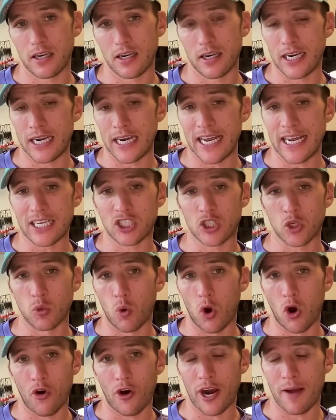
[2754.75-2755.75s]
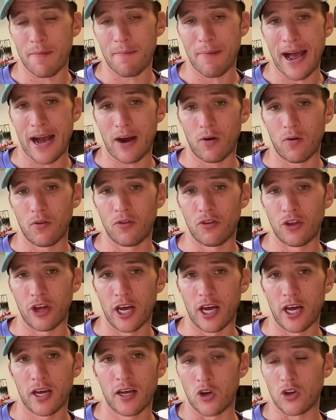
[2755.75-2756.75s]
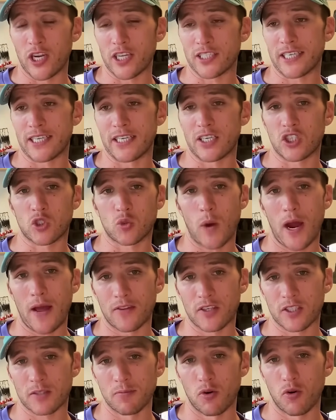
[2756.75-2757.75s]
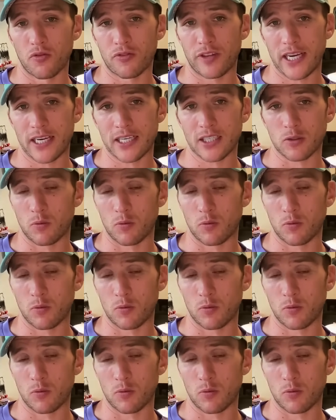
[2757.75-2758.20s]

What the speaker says: need to worry about doesn't need to sweat the small things.